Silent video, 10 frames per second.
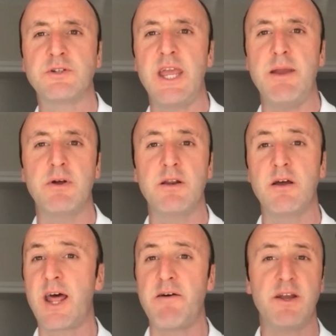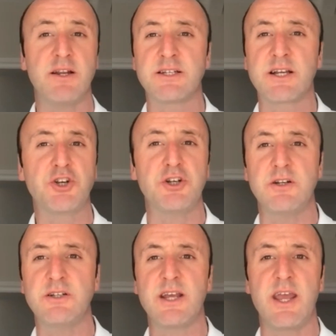team and having a discussion
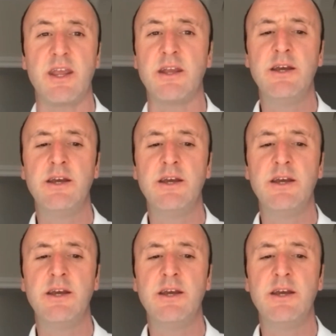and saying,